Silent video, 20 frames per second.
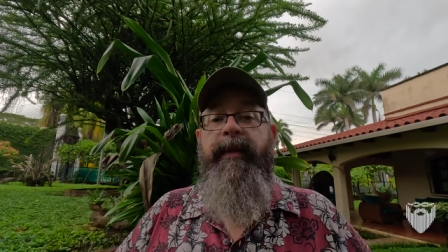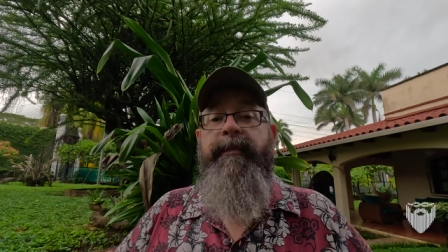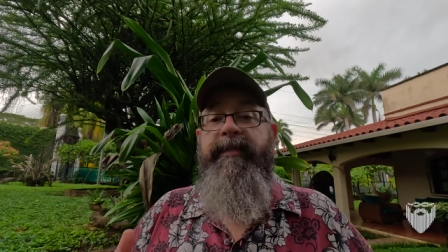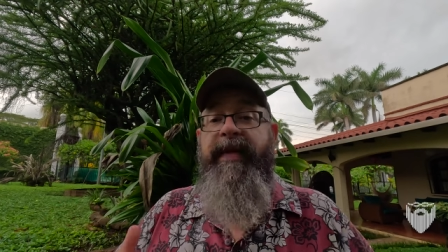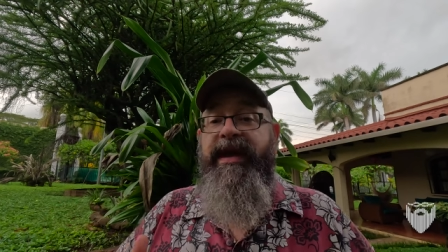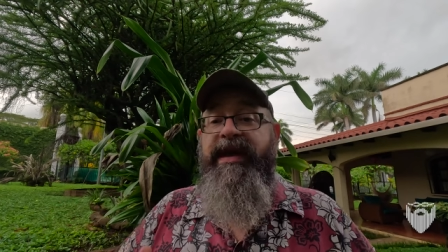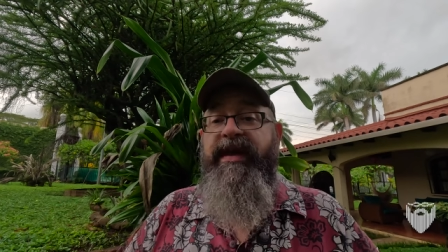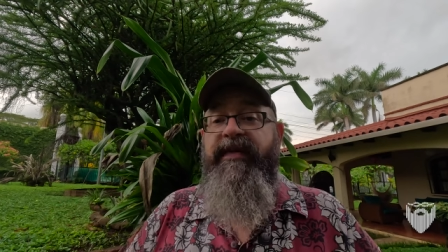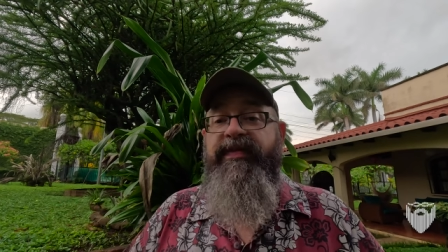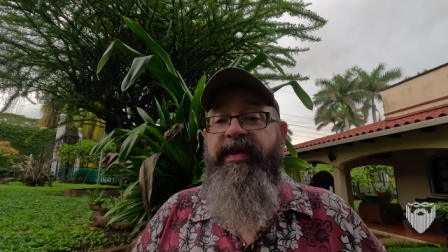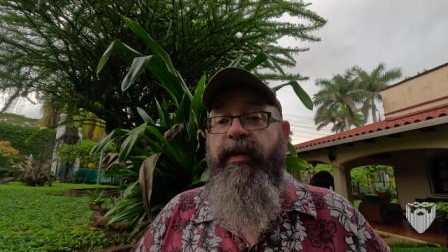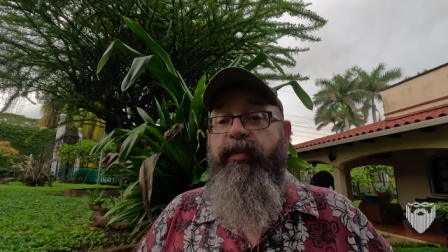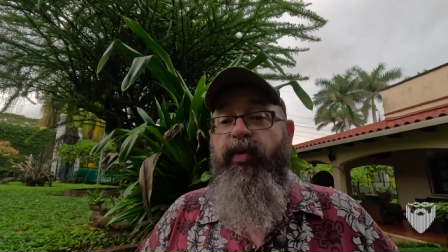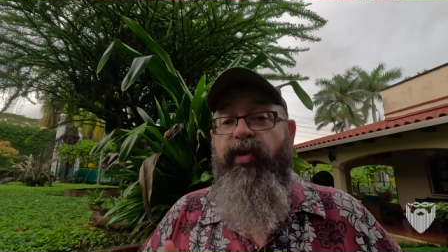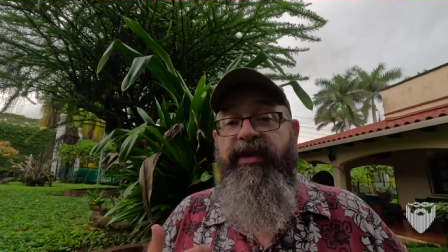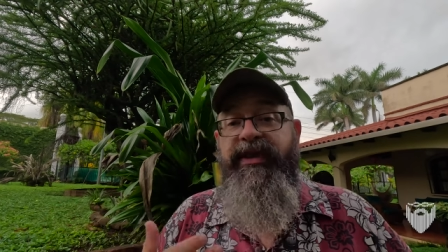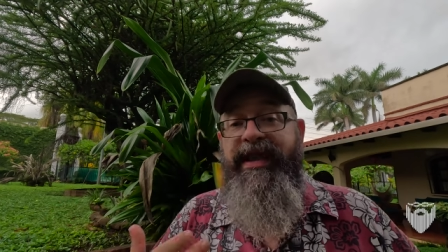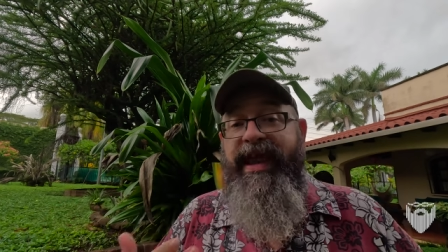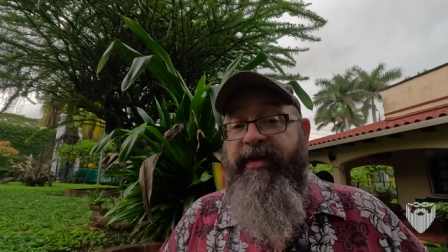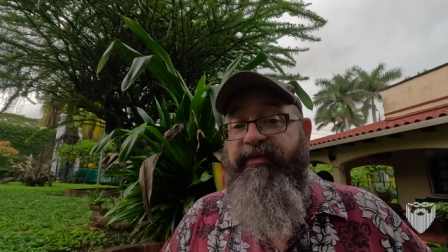Many of them
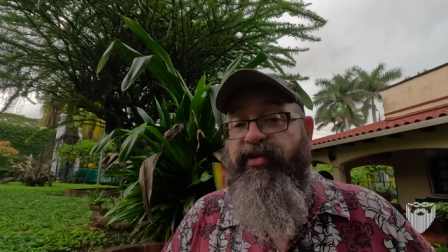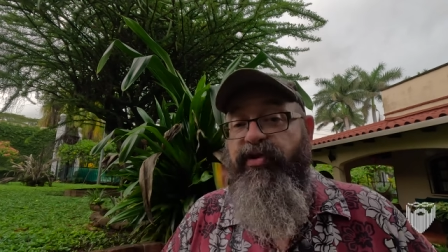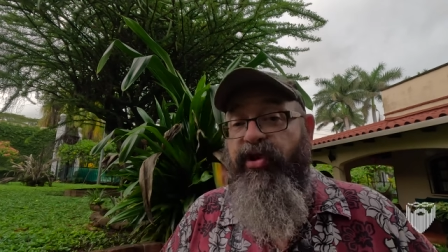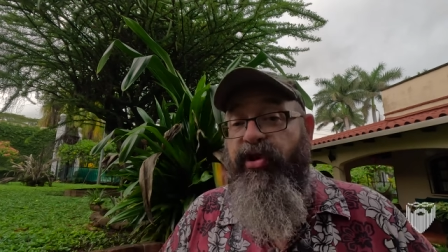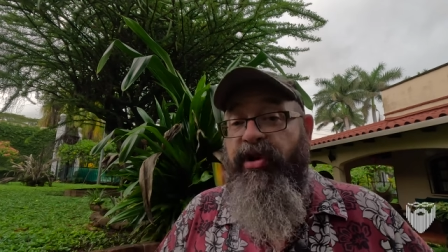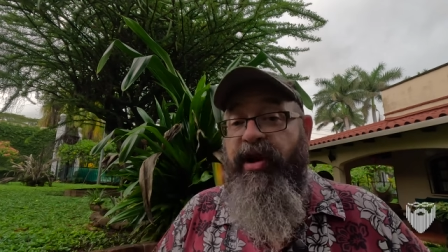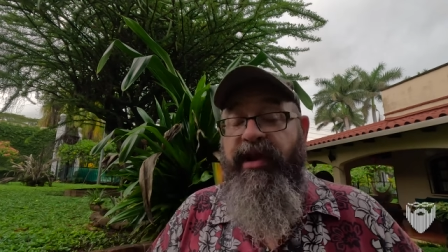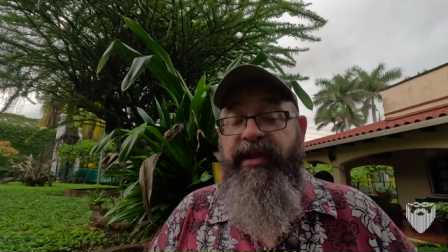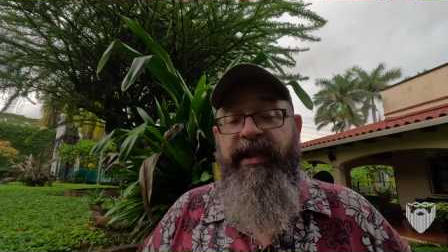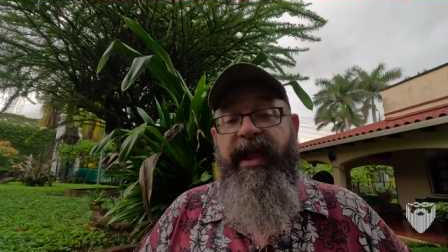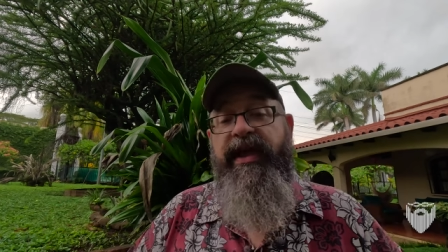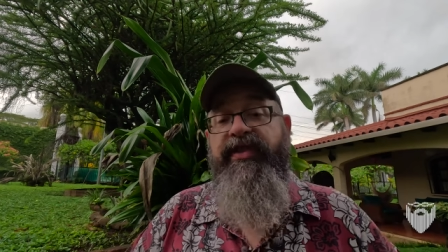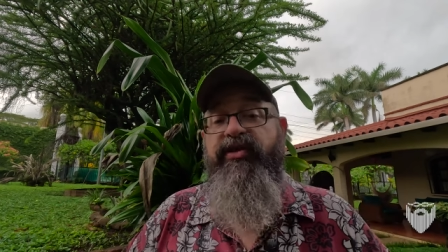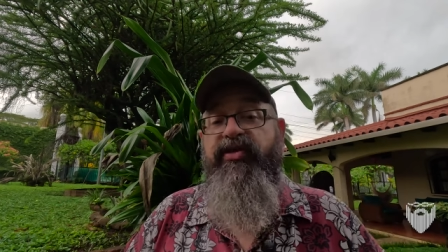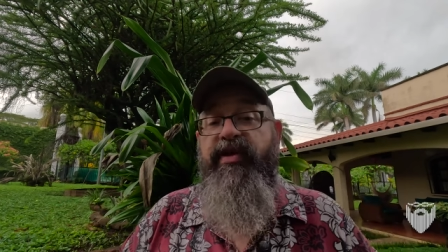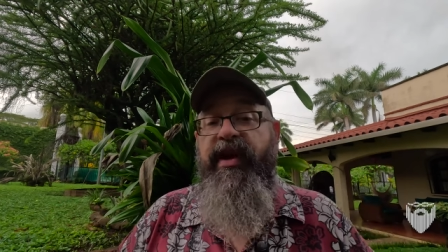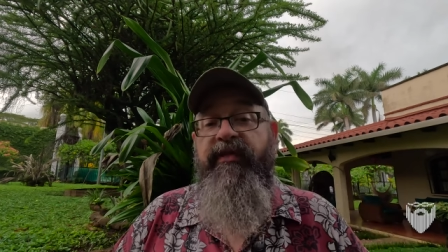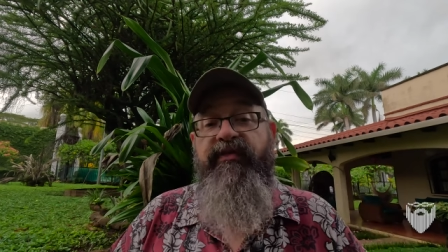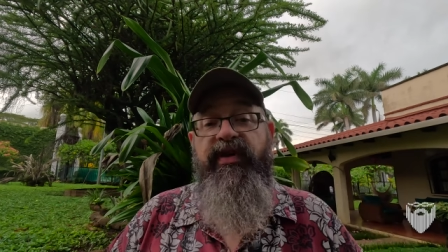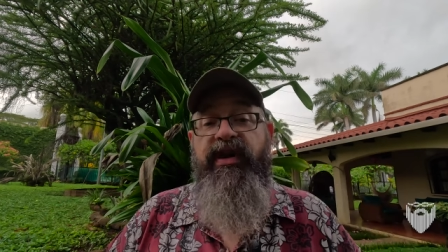will never look online. They're
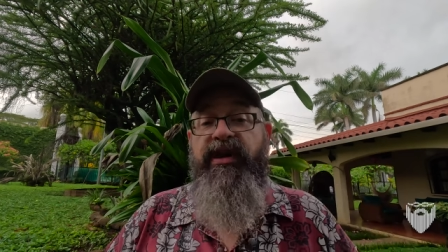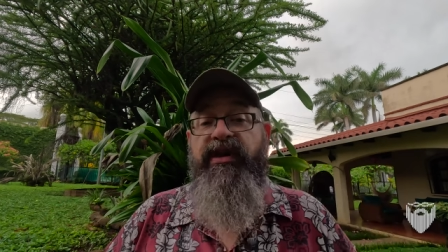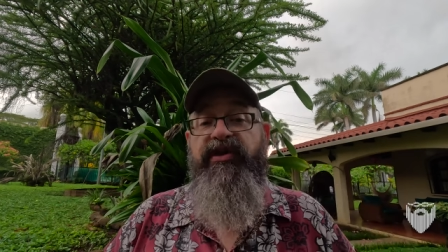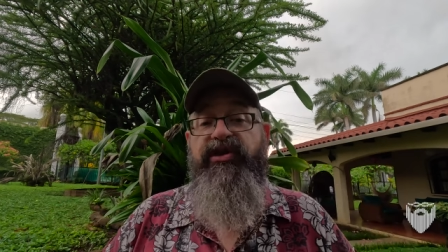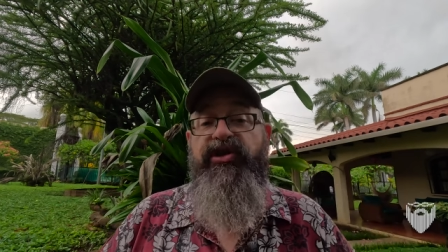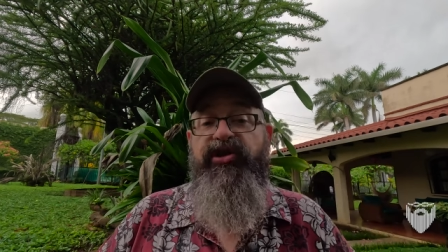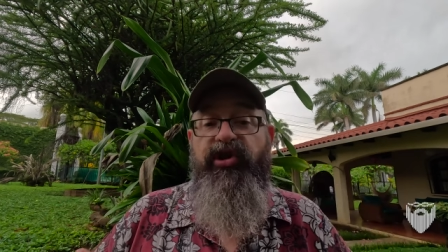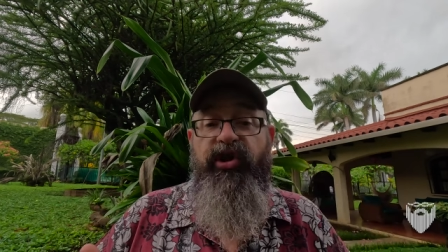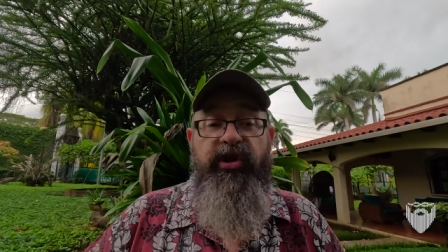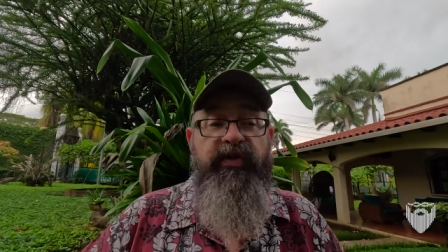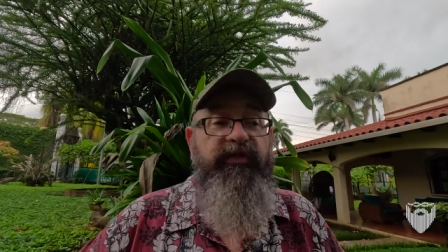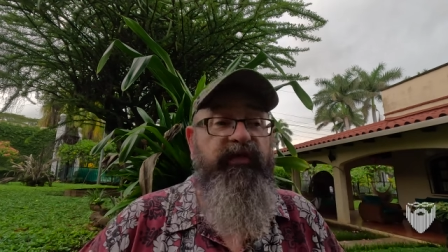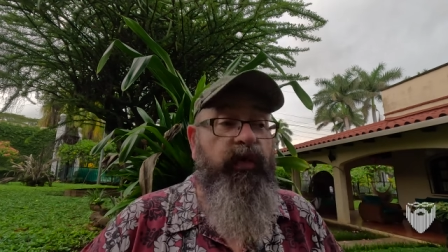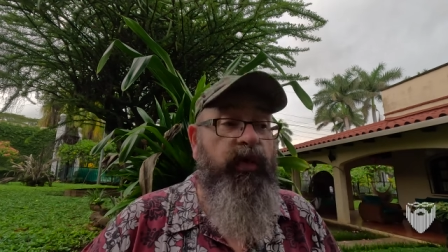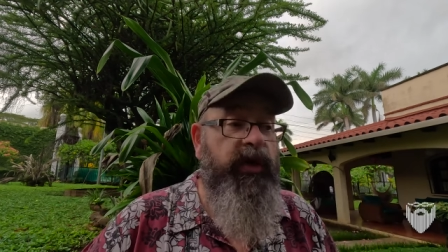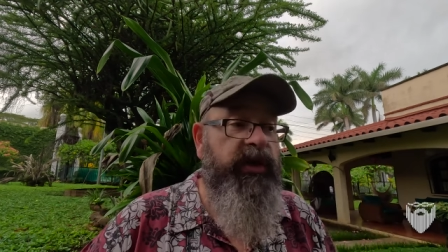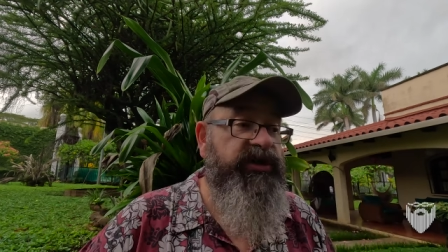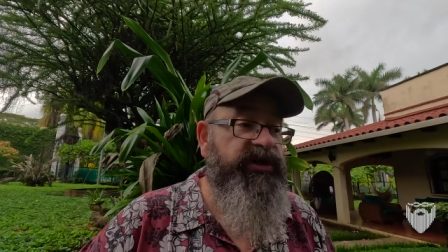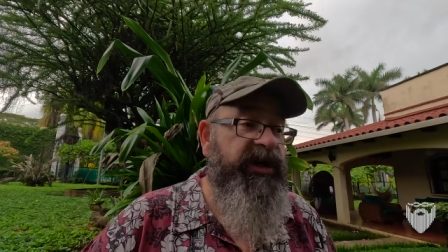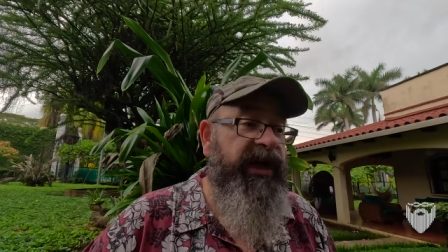never going to look
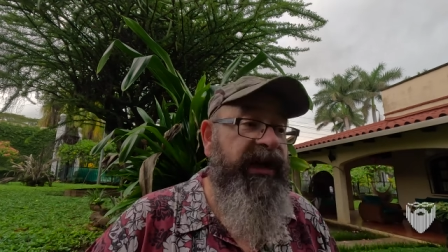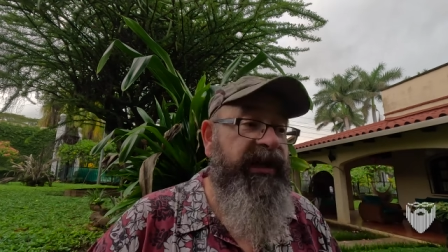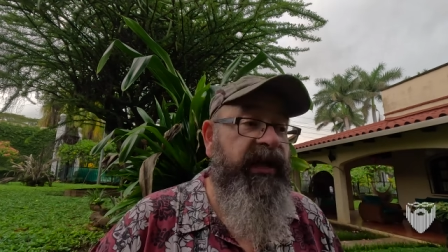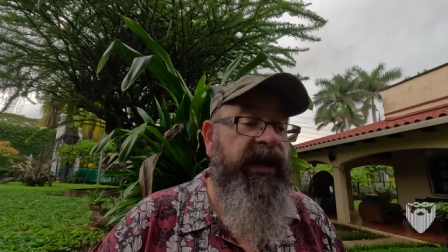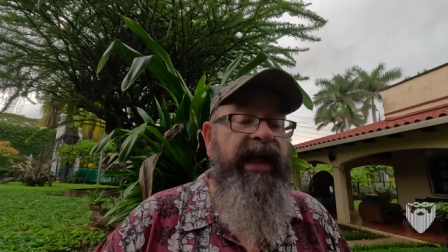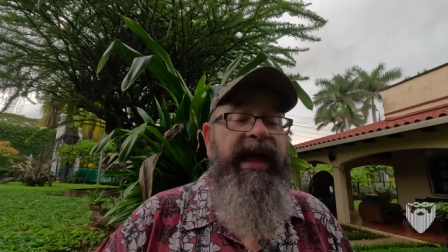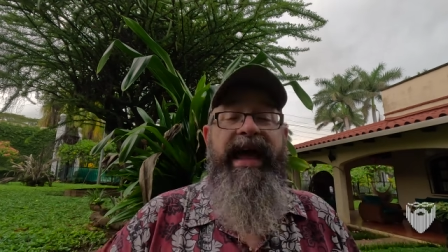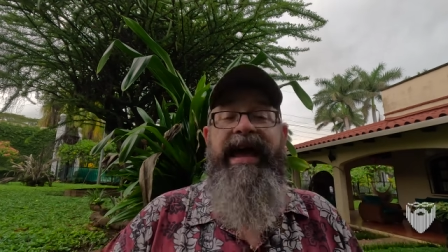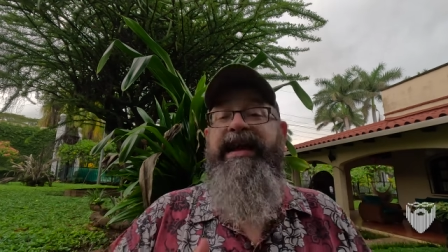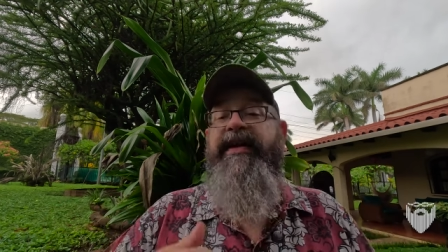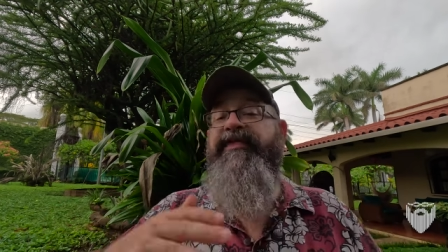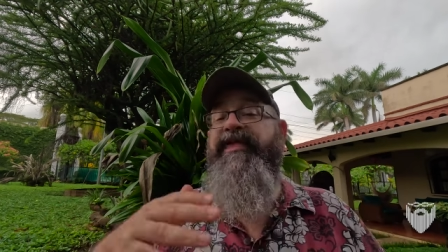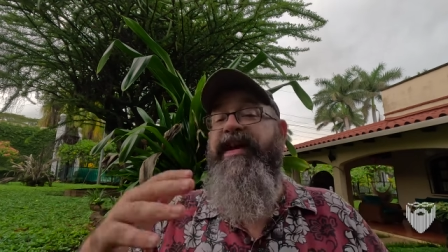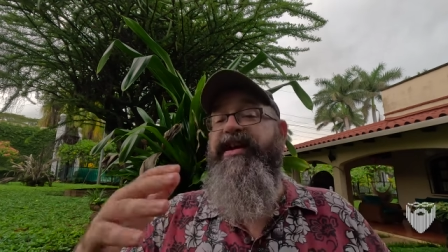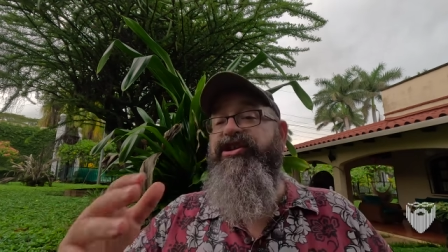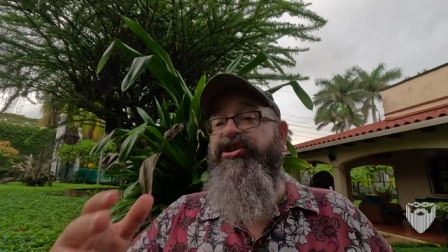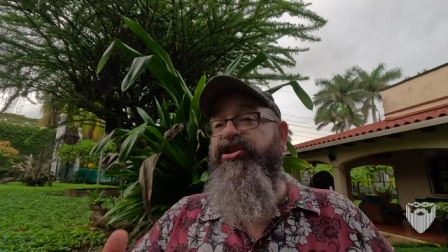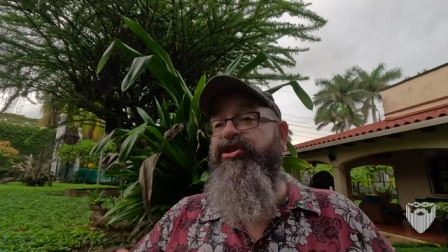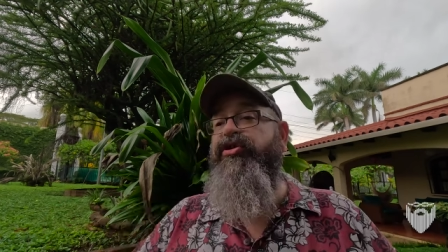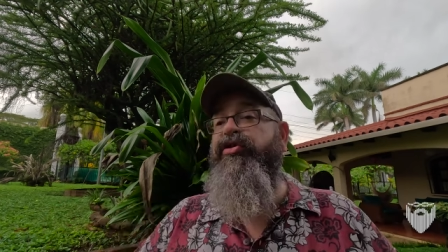for a channel, and if they
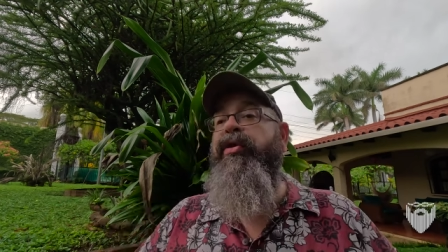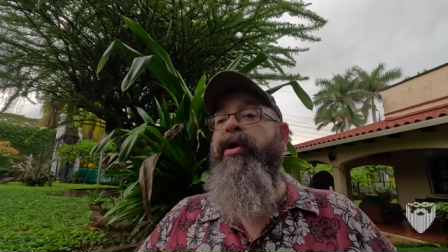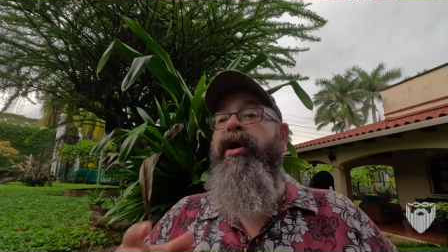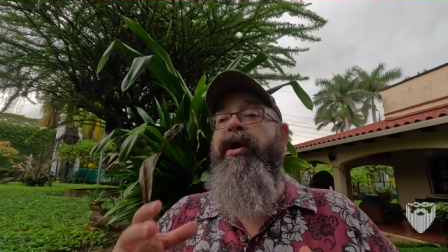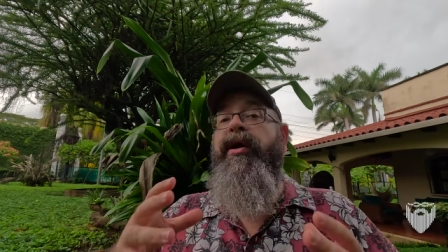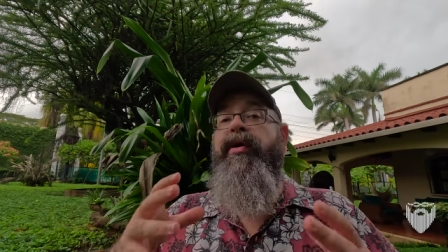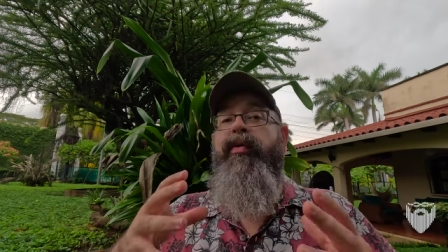do,